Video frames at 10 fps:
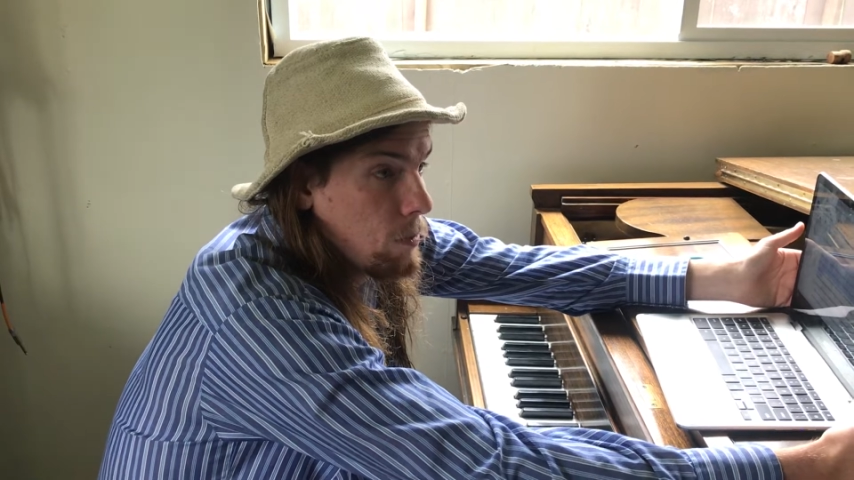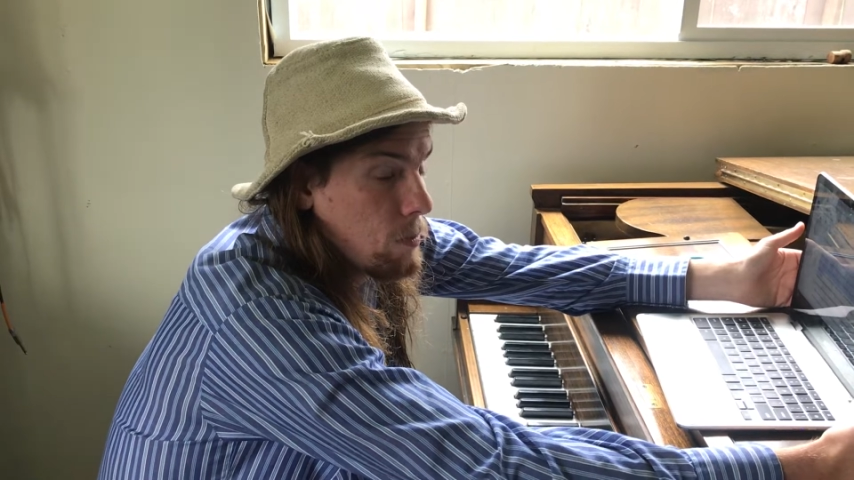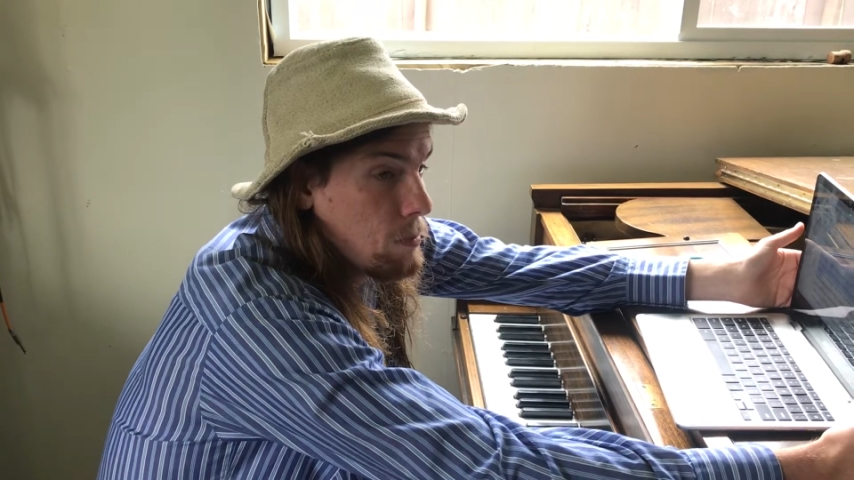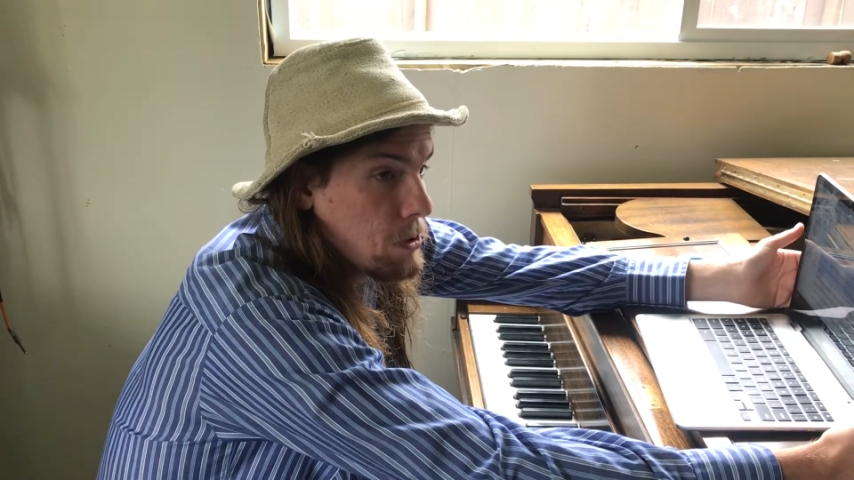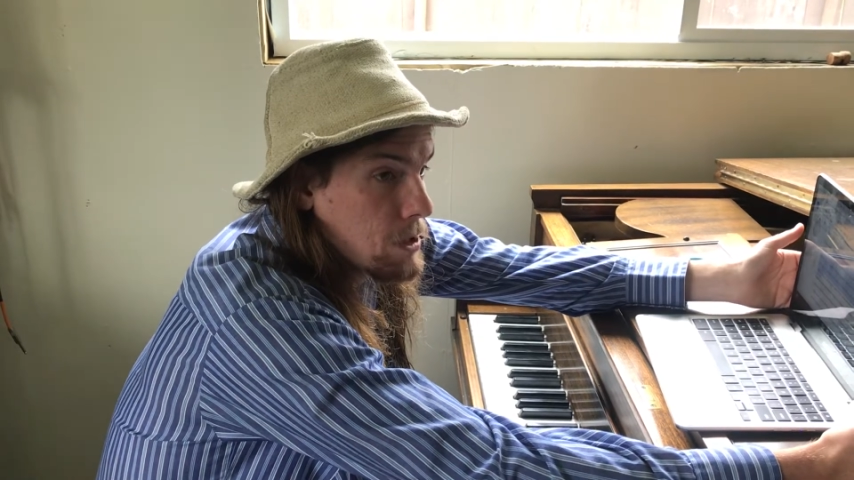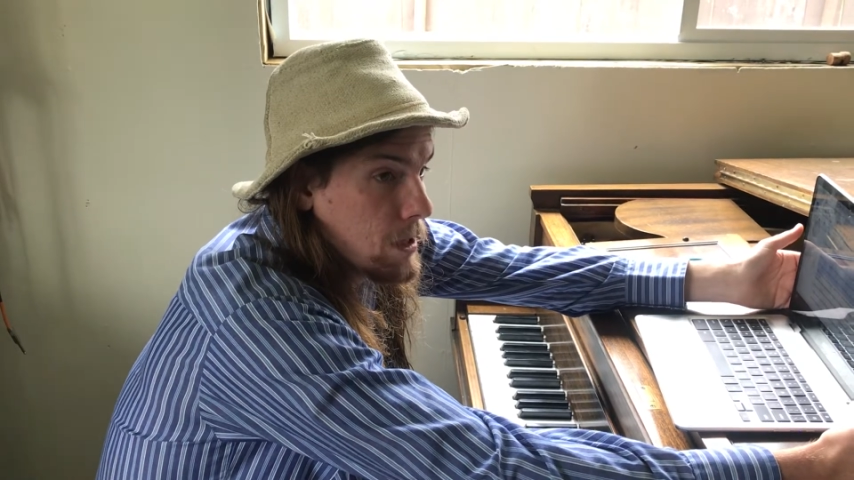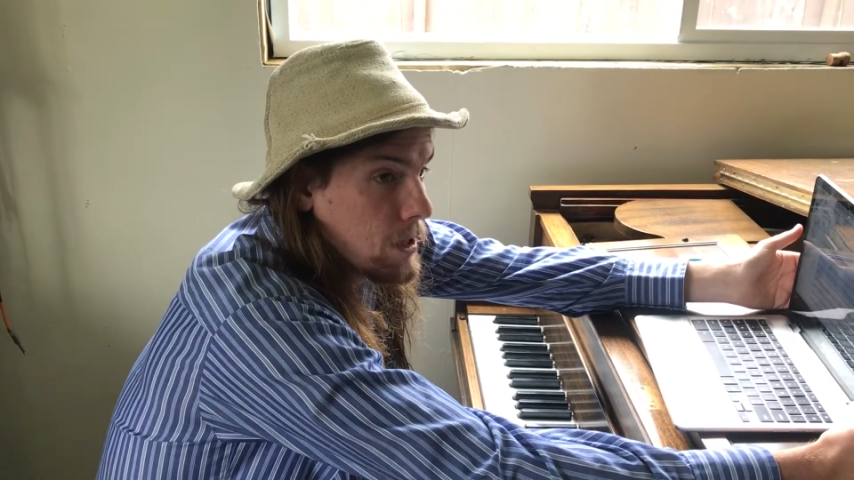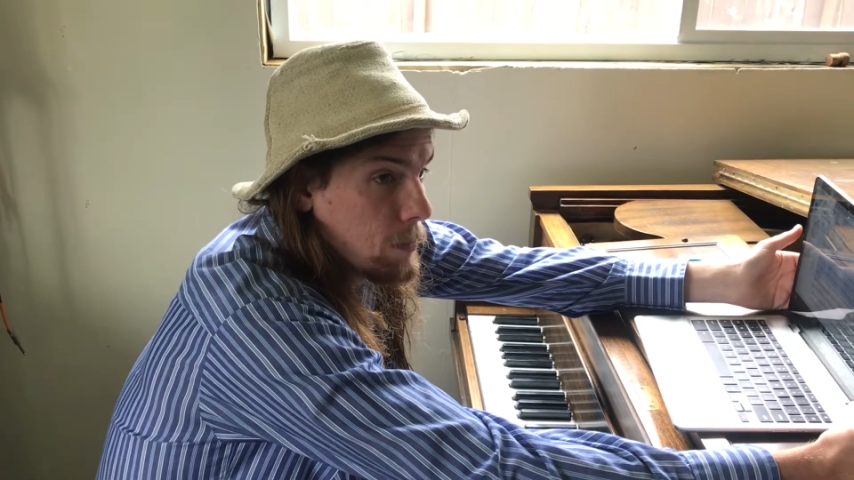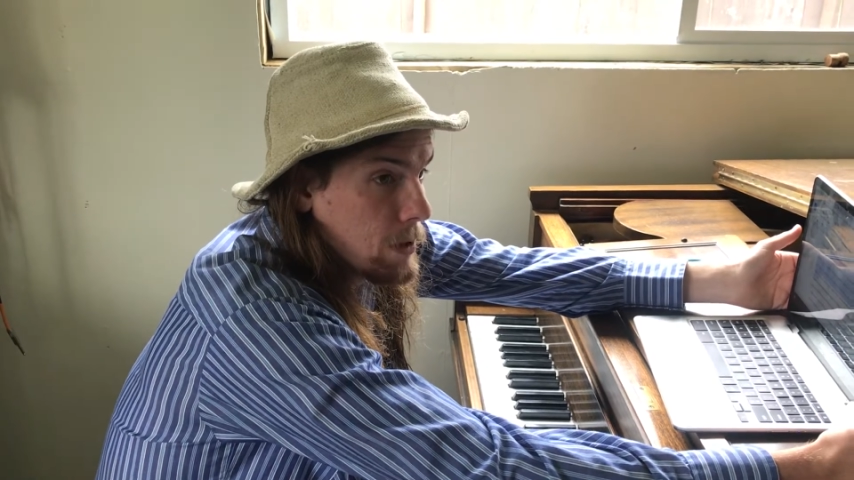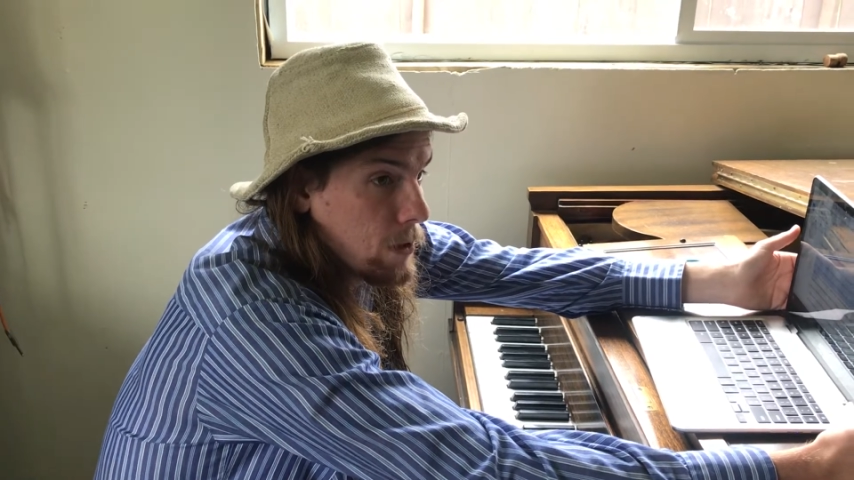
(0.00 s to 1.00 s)
music
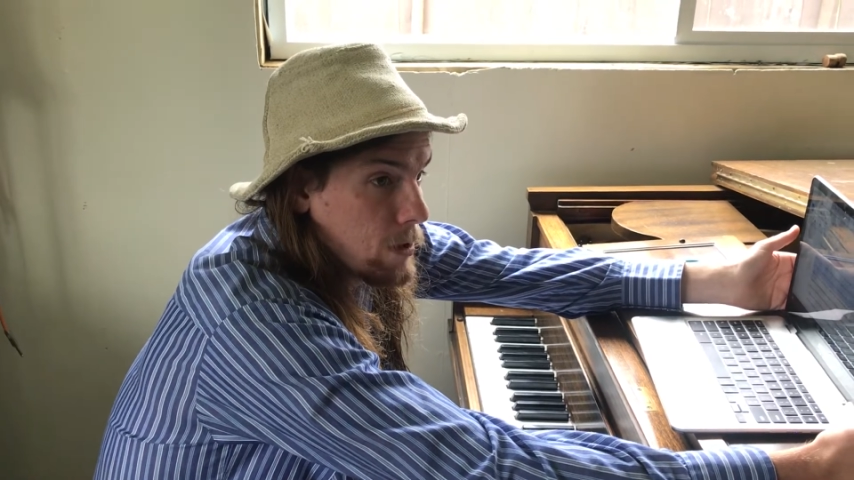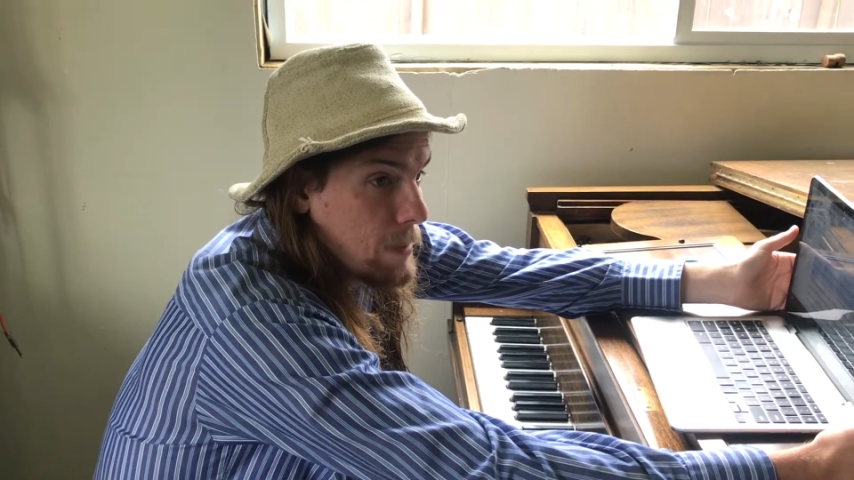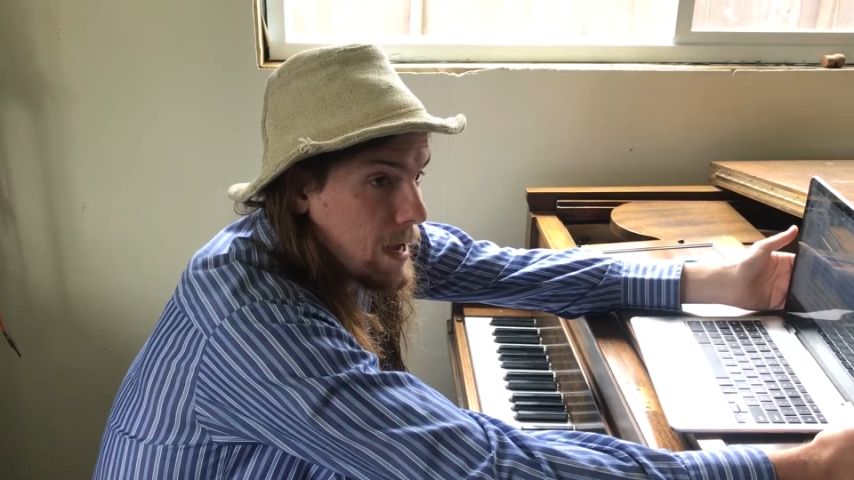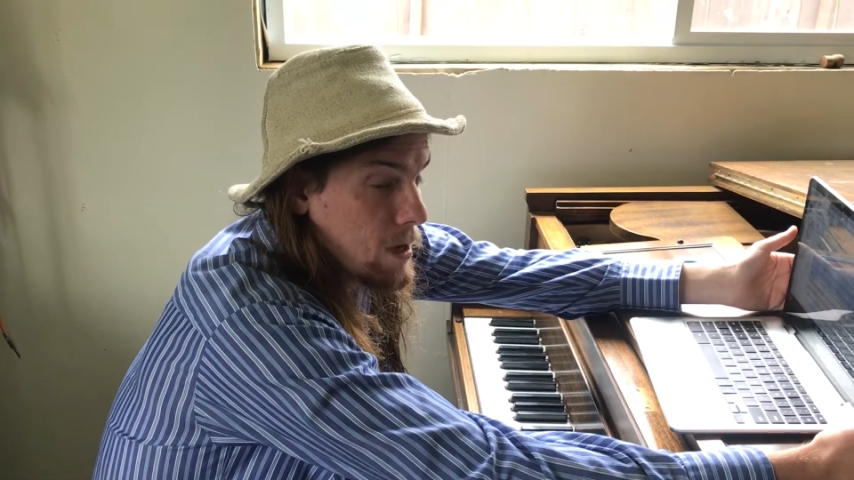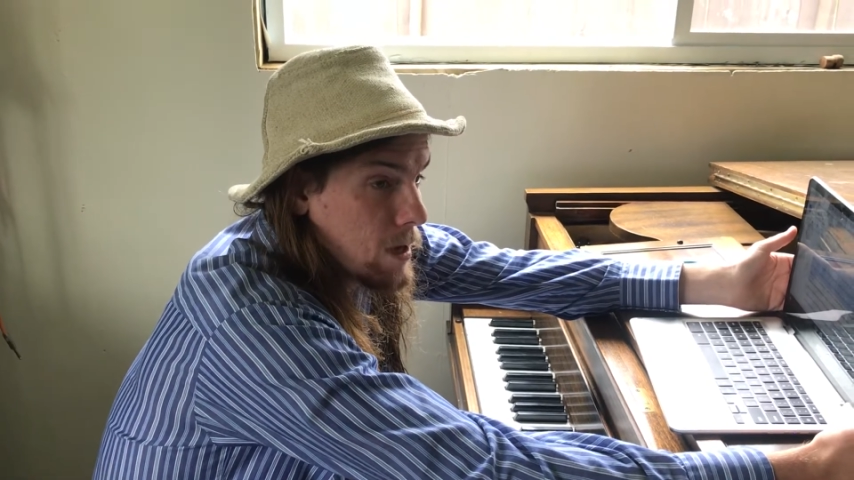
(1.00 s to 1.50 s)
that we look back